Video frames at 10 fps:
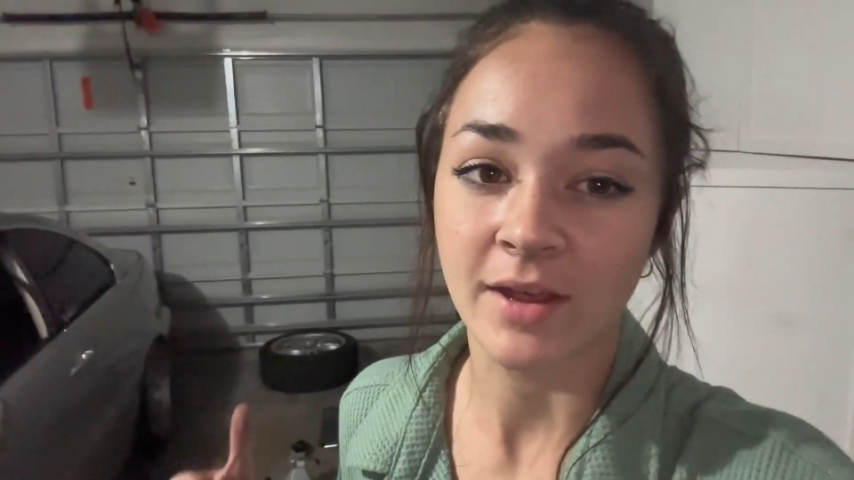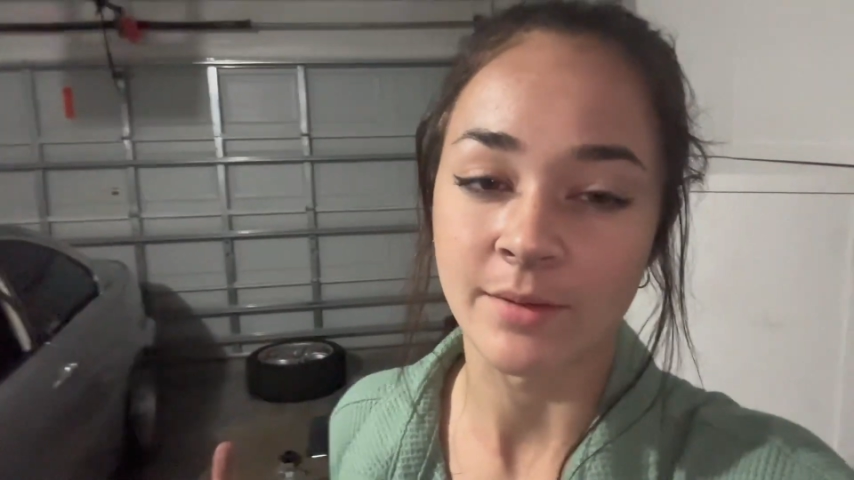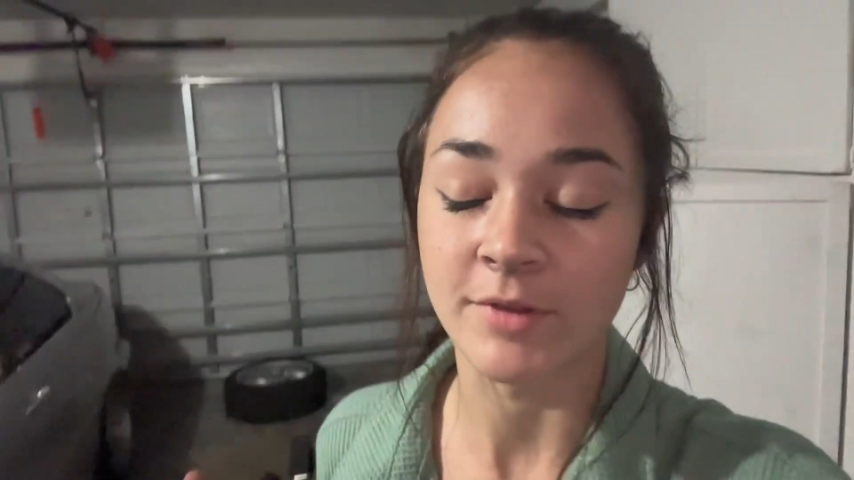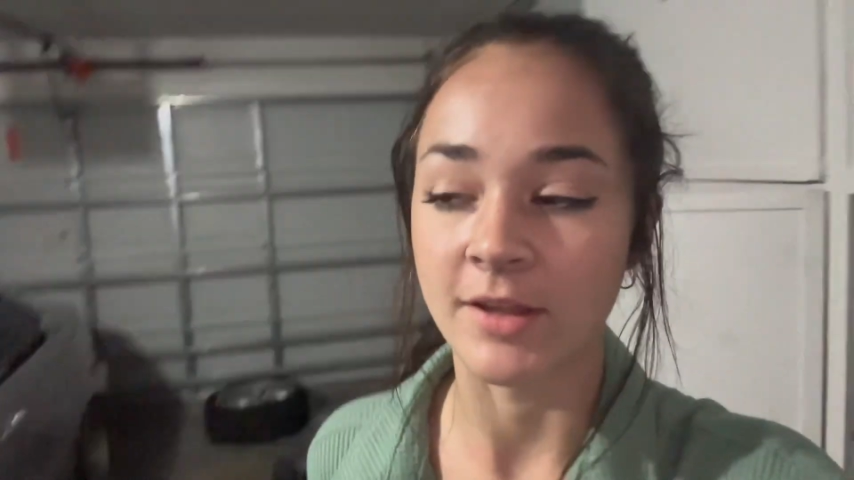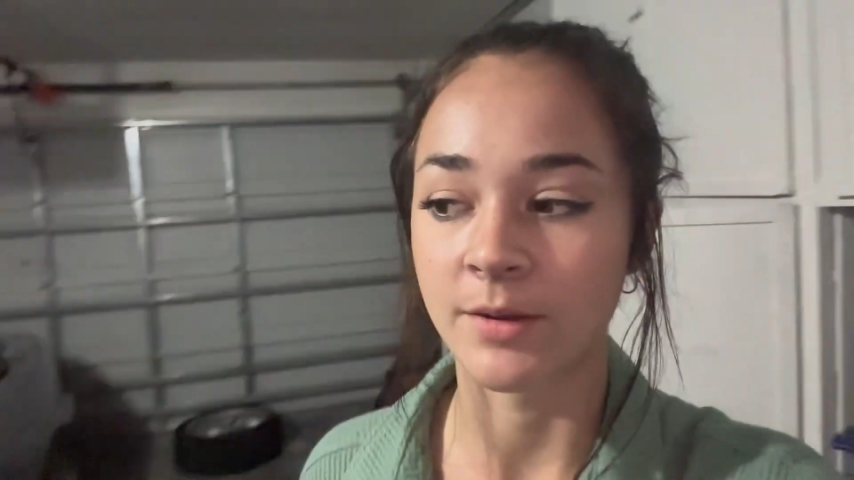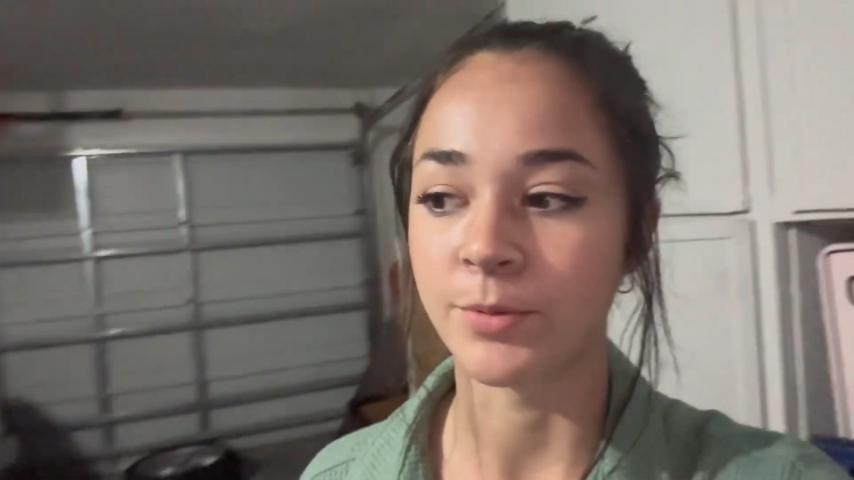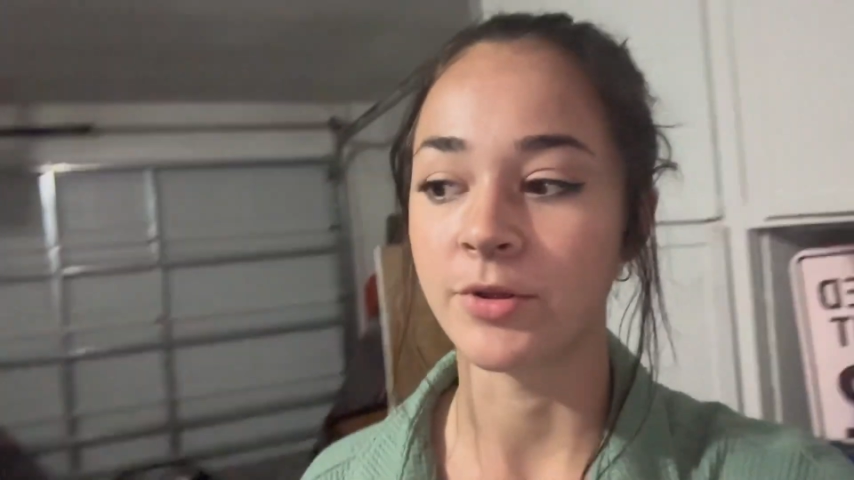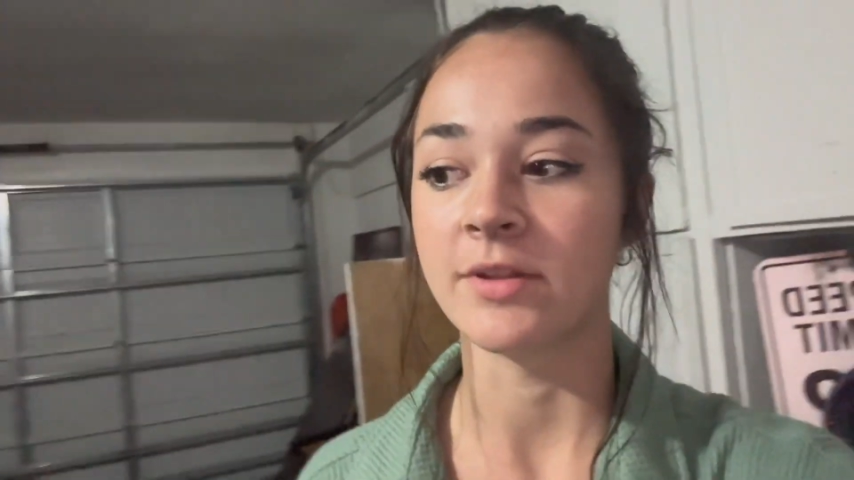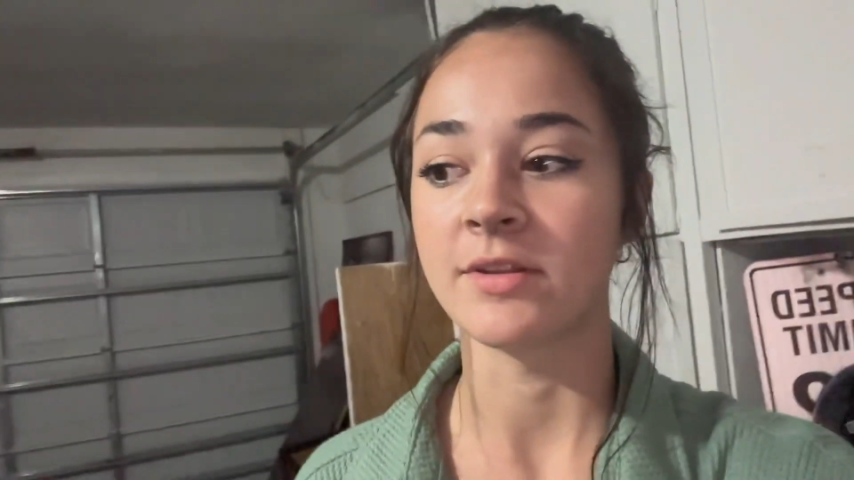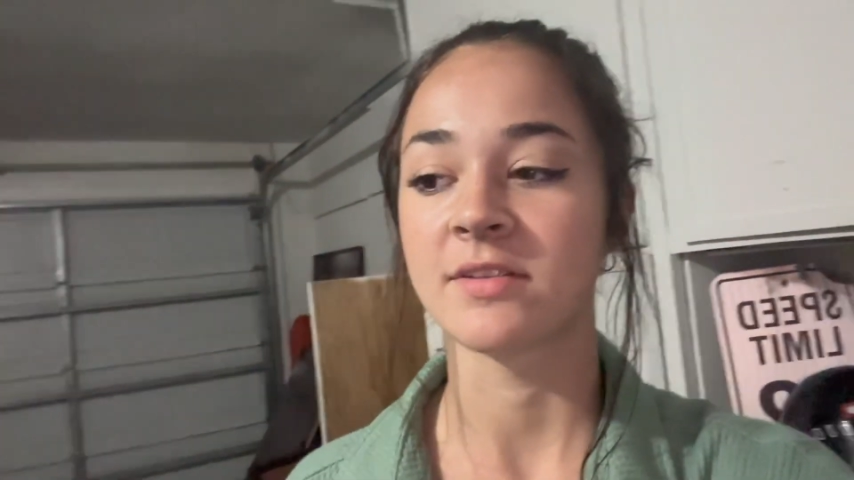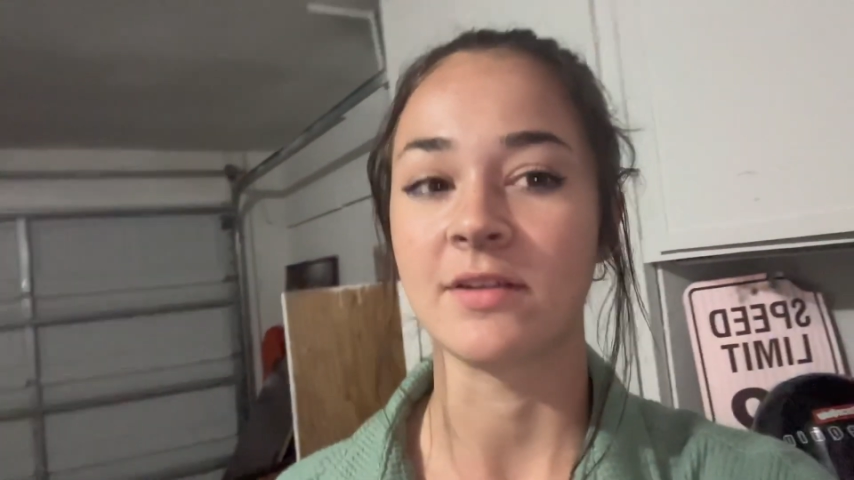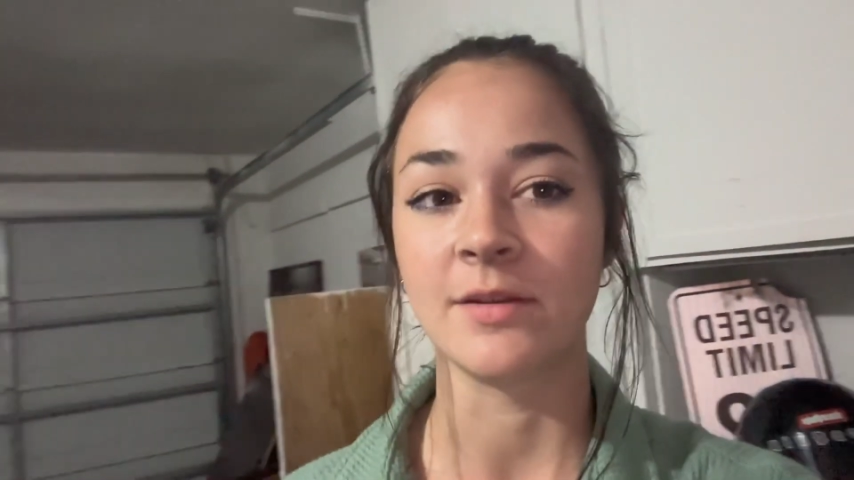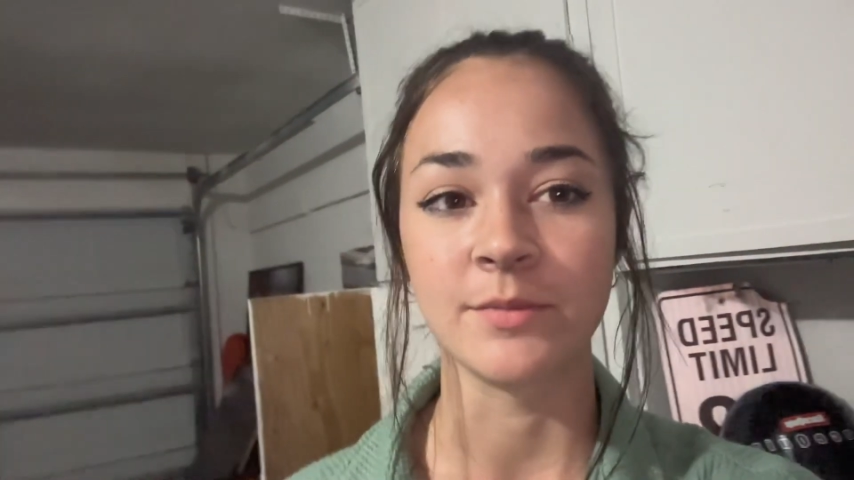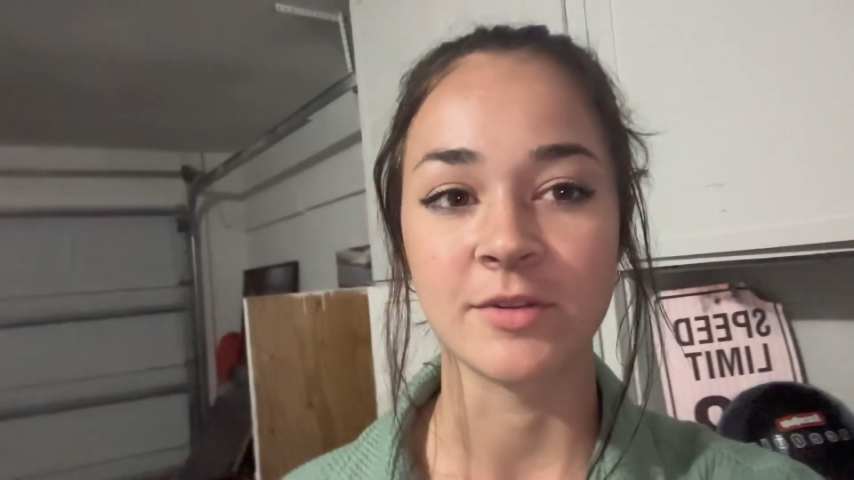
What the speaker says: I'm gonna put some